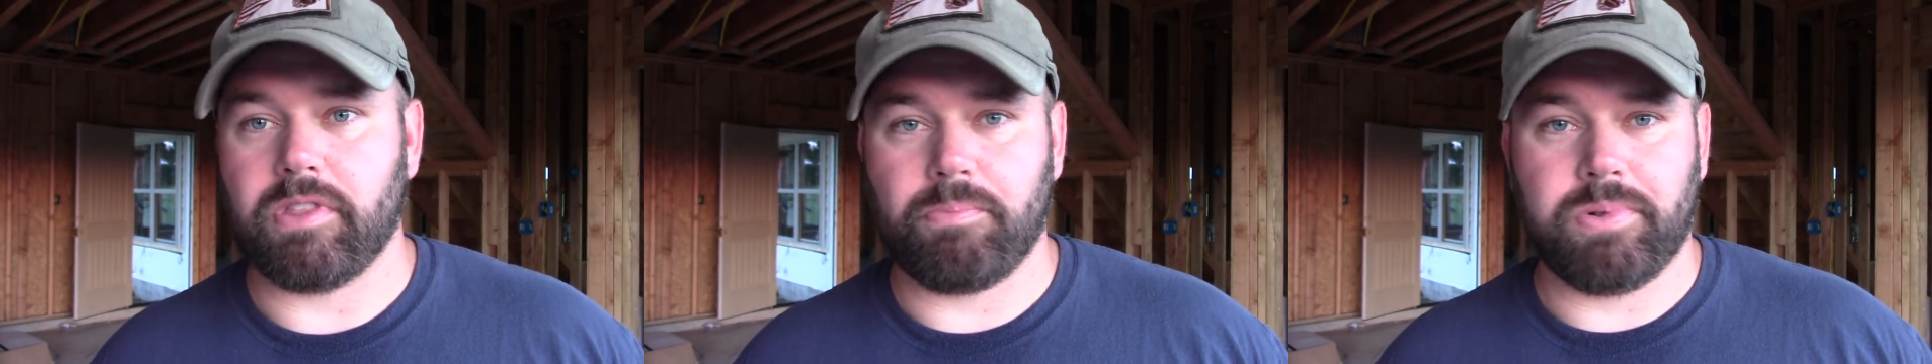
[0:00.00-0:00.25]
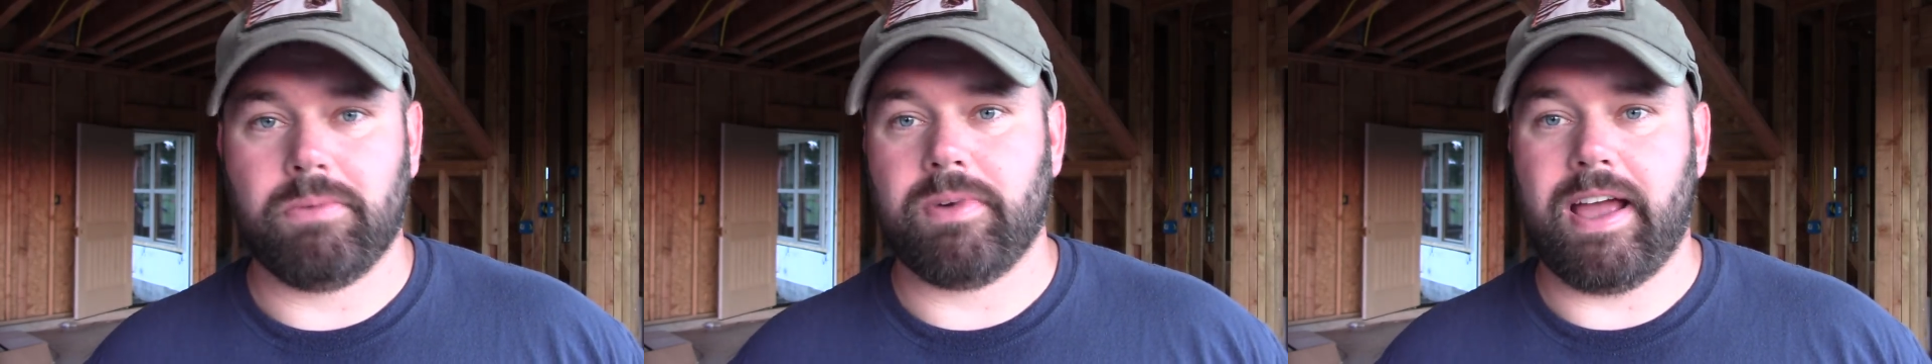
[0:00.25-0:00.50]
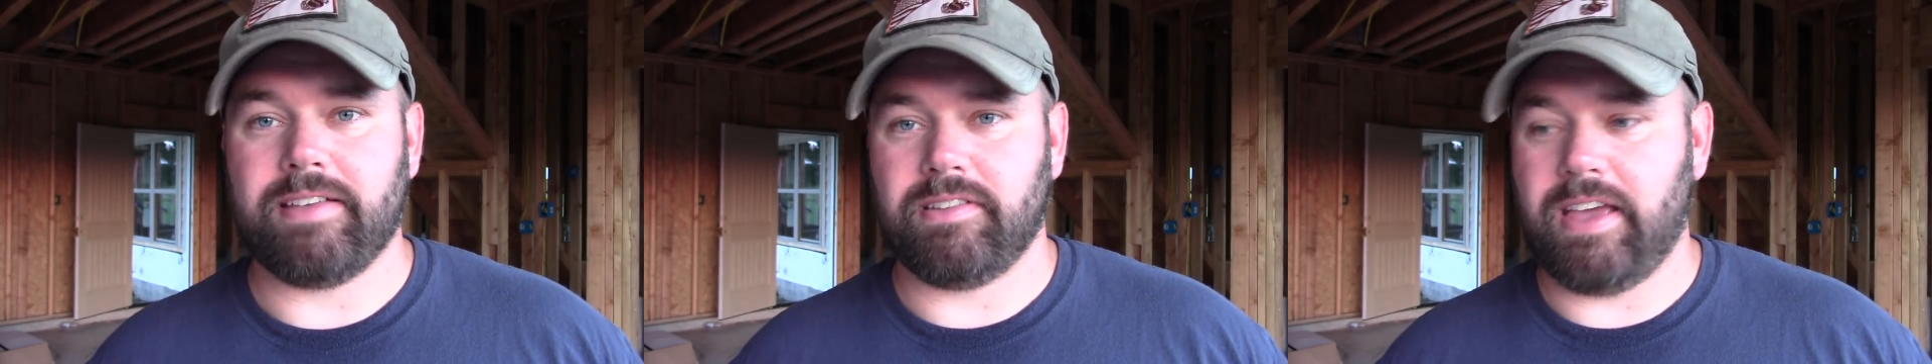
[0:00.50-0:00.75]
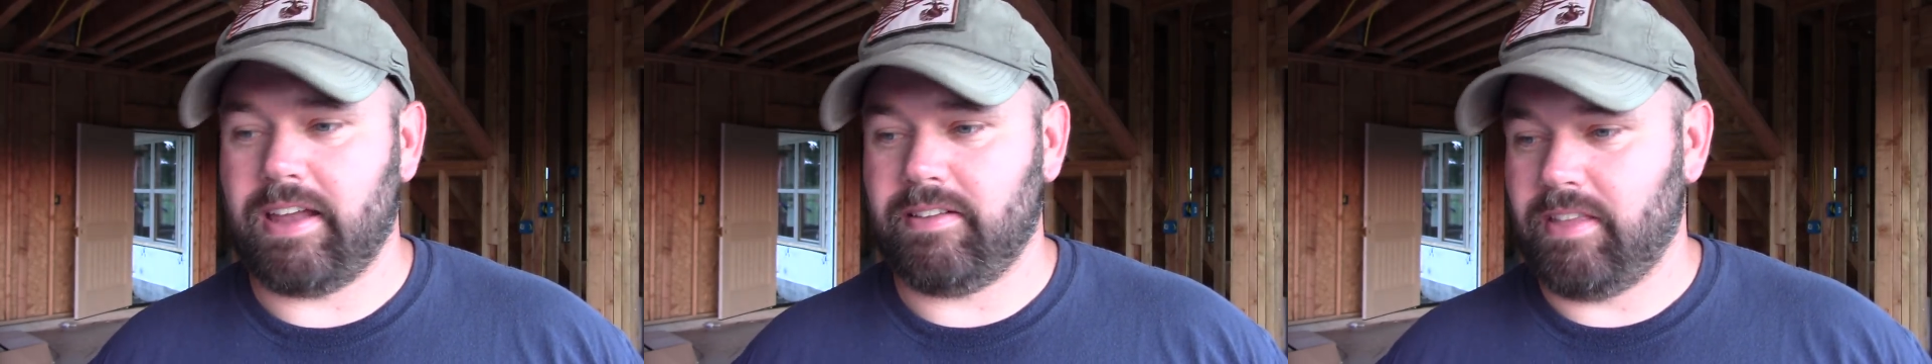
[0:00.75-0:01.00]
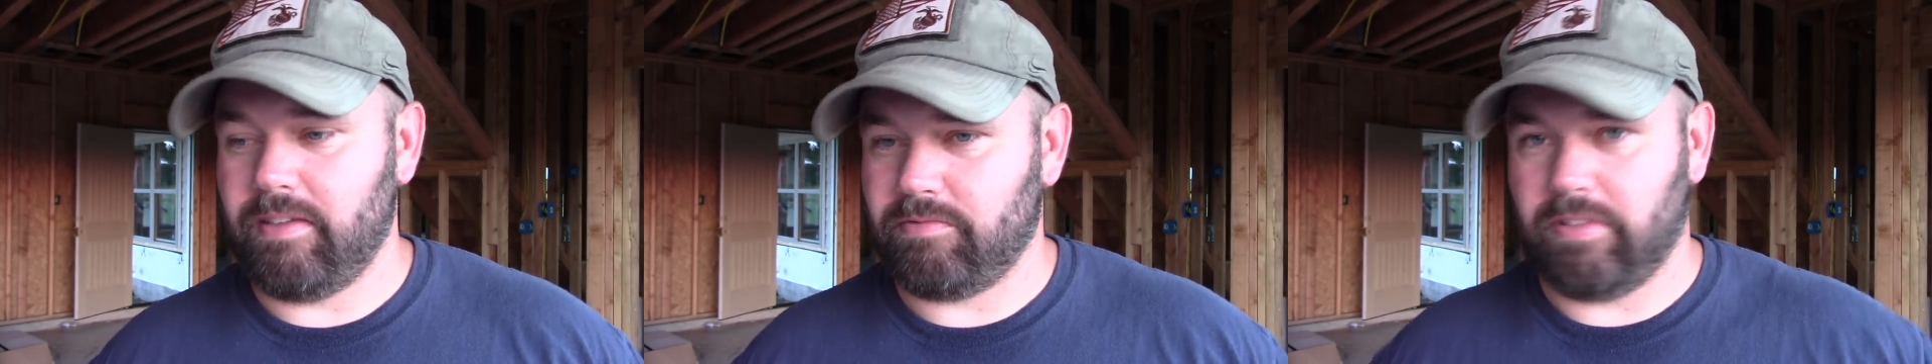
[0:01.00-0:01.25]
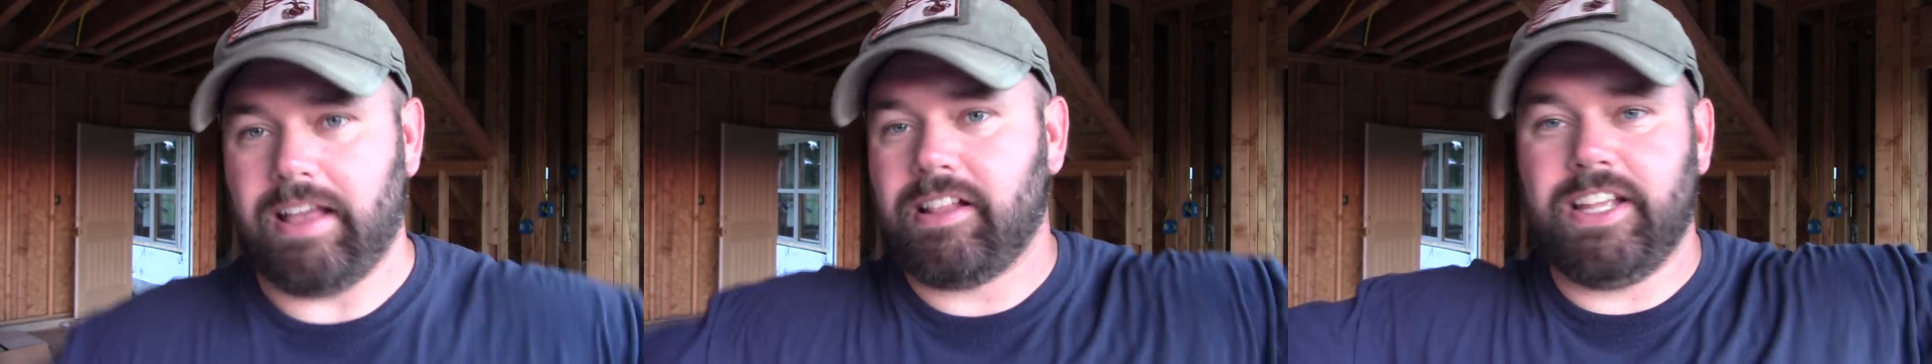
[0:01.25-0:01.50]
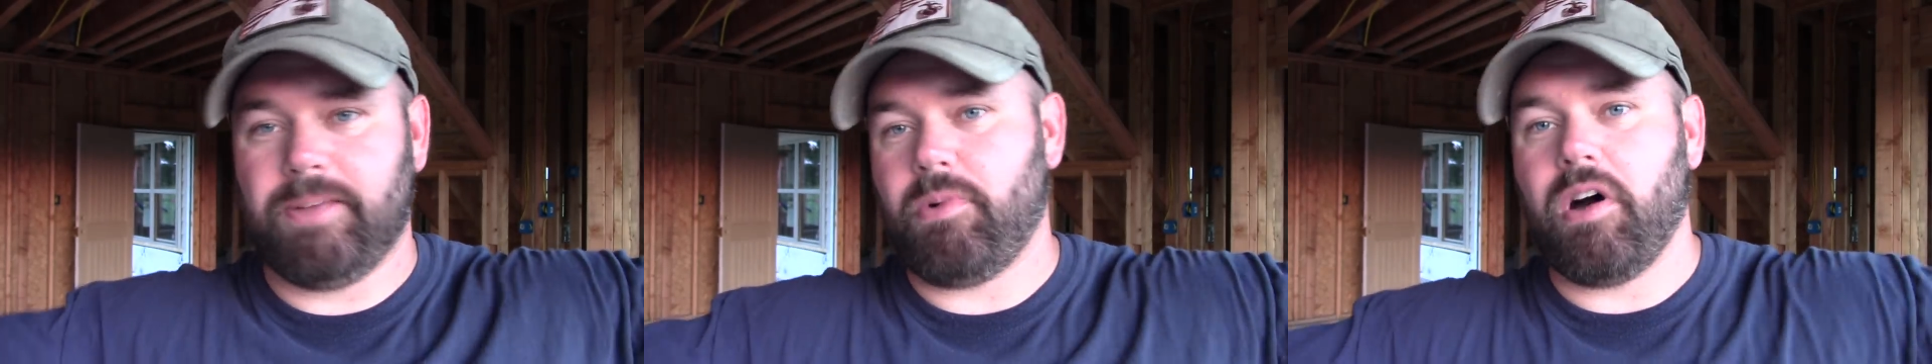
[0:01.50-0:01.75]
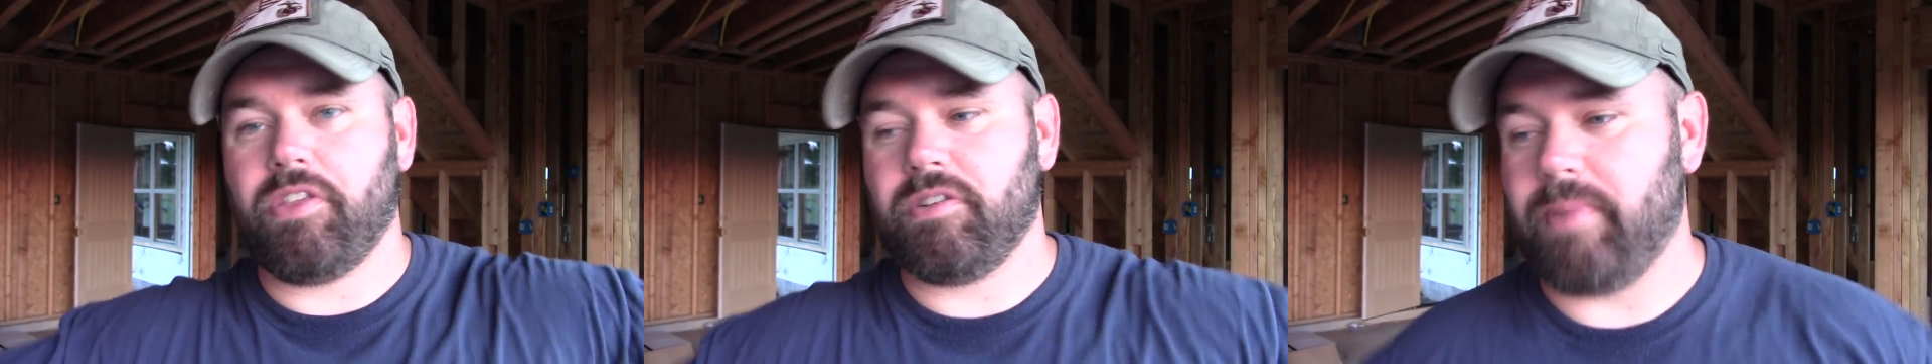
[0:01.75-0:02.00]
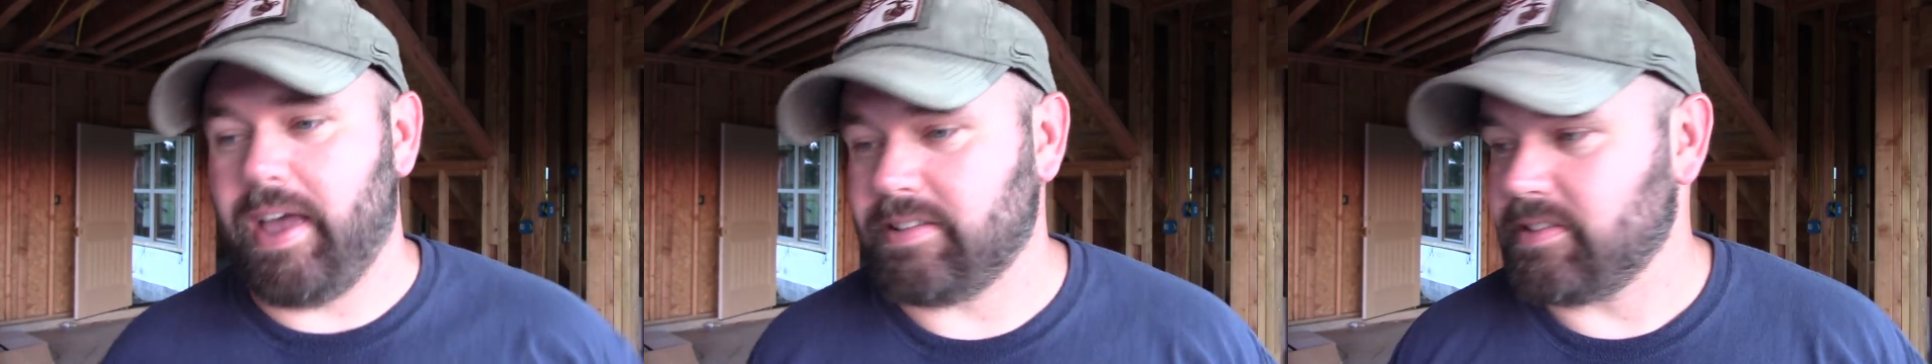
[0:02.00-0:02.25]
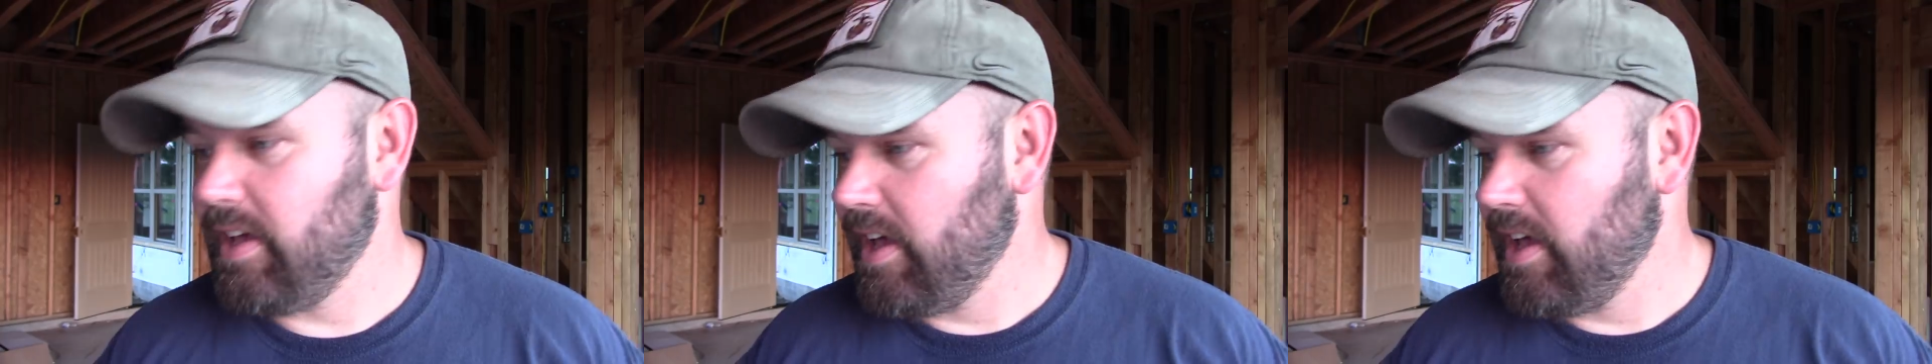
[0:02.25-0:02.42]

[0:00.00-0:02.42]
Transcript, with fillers: The plumber hasn't had, they, they clean up all their mess.